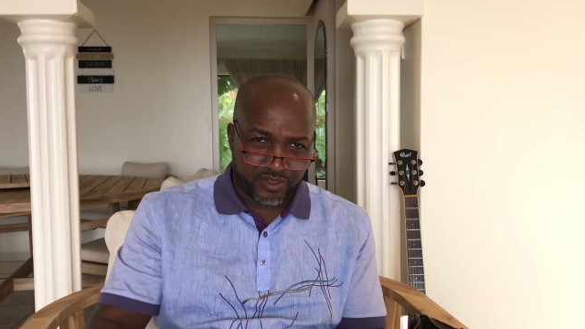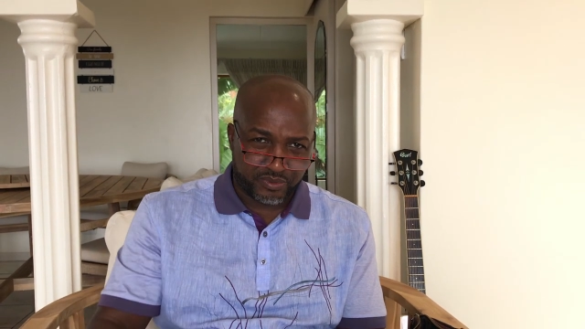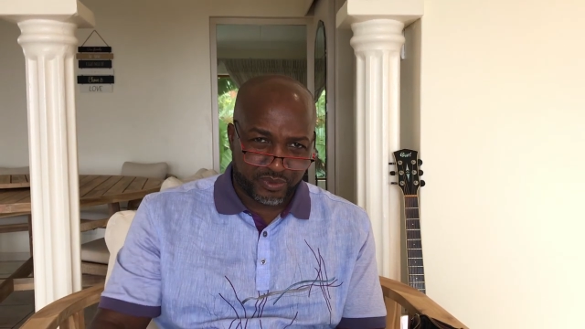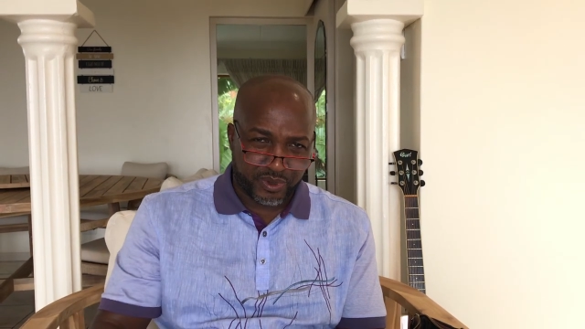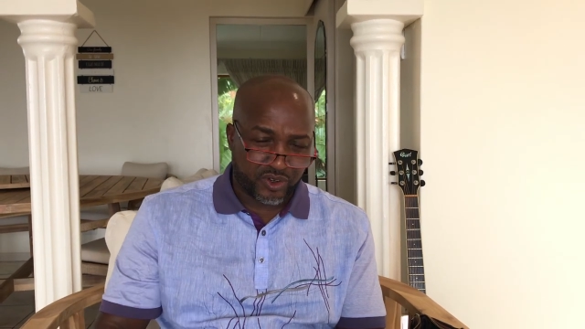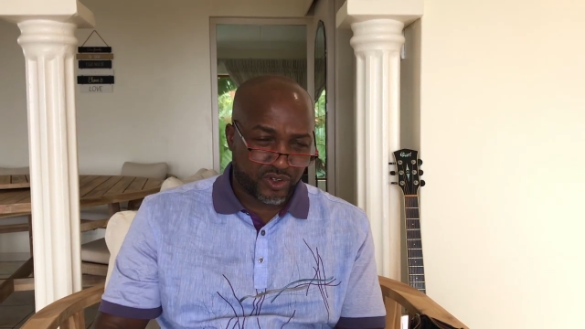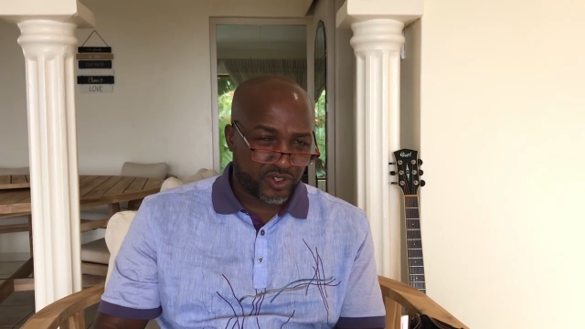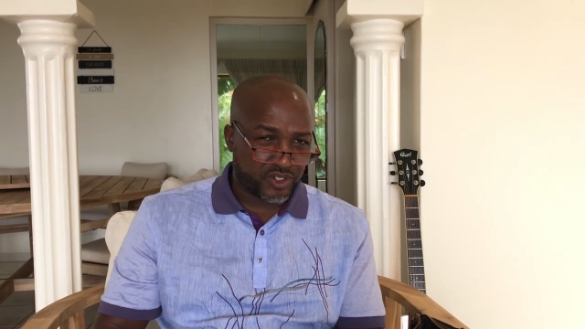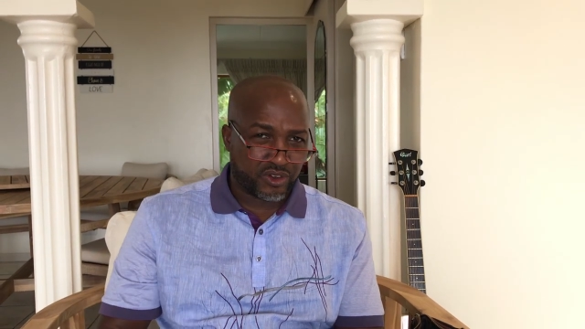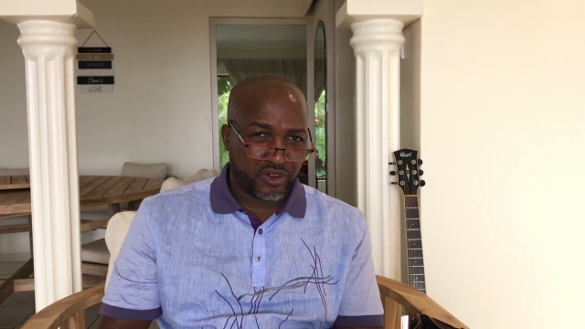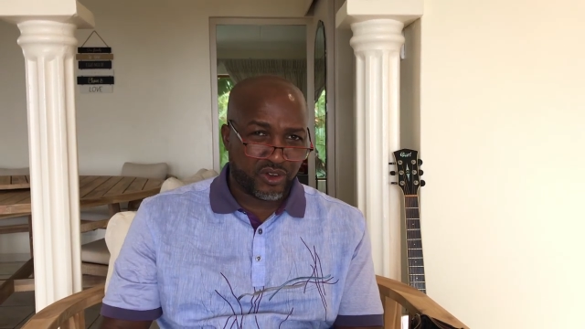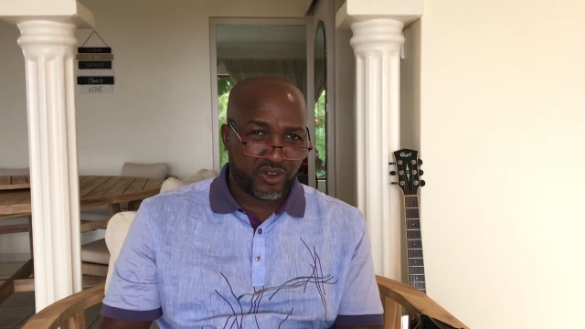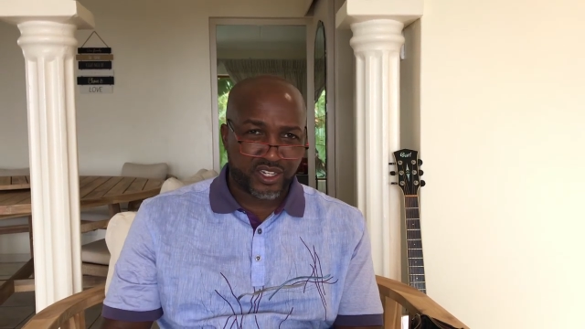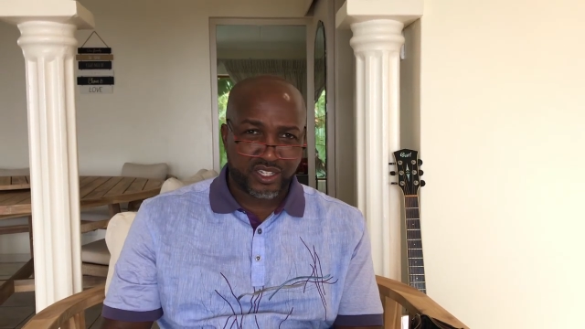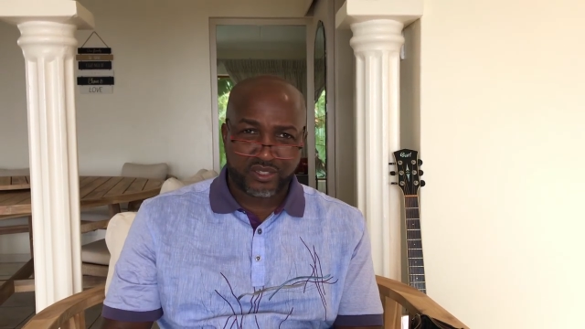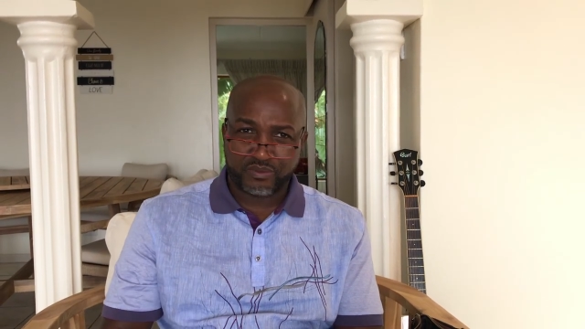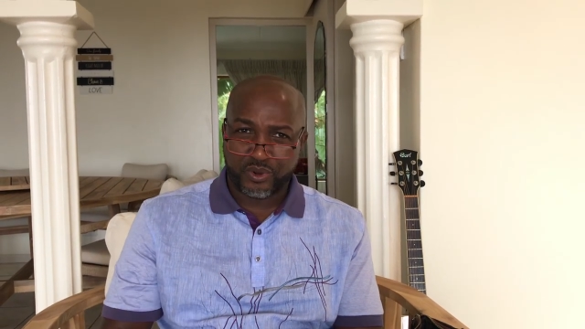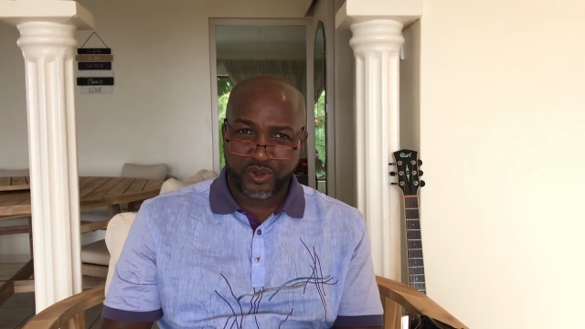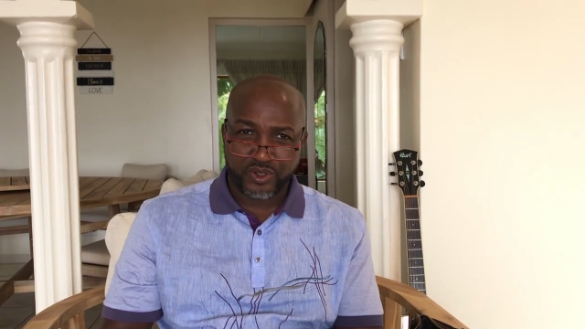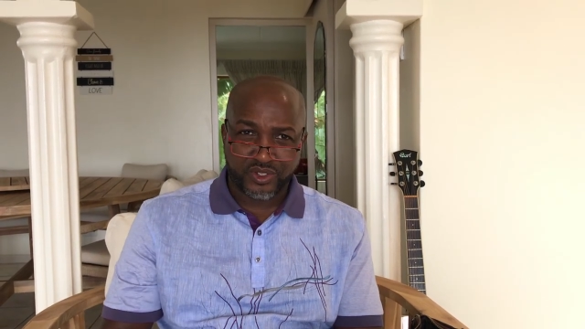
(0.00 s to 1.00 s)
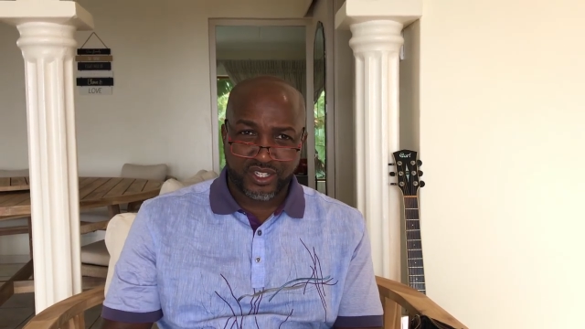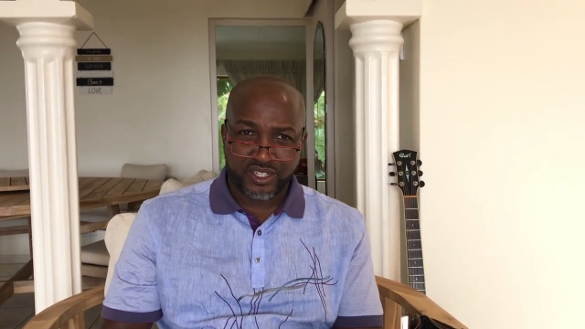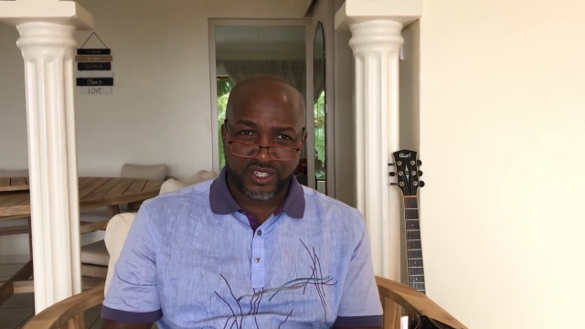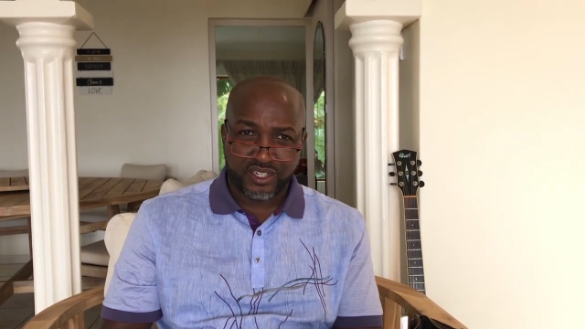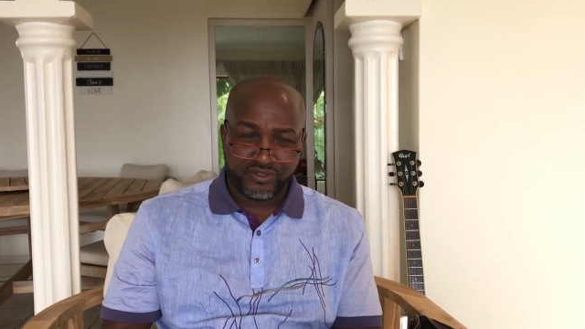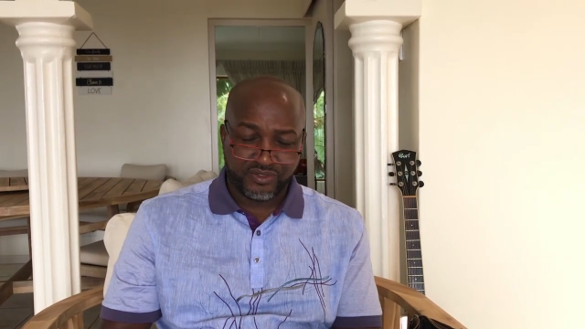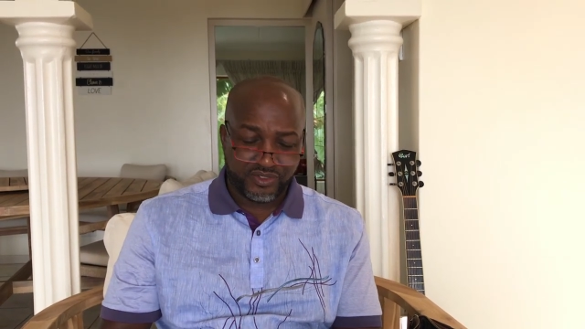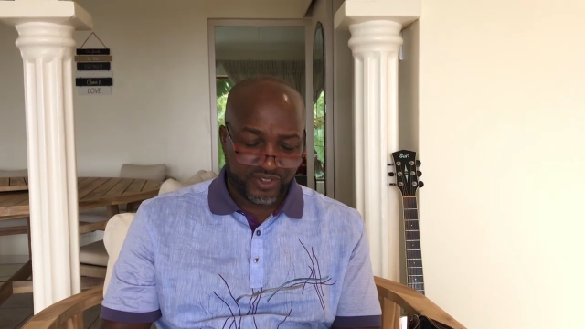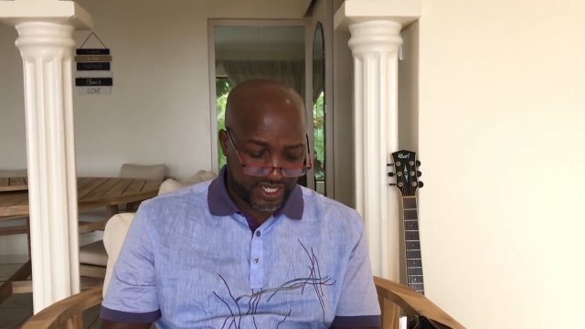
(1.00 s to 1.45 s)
Because God is positive,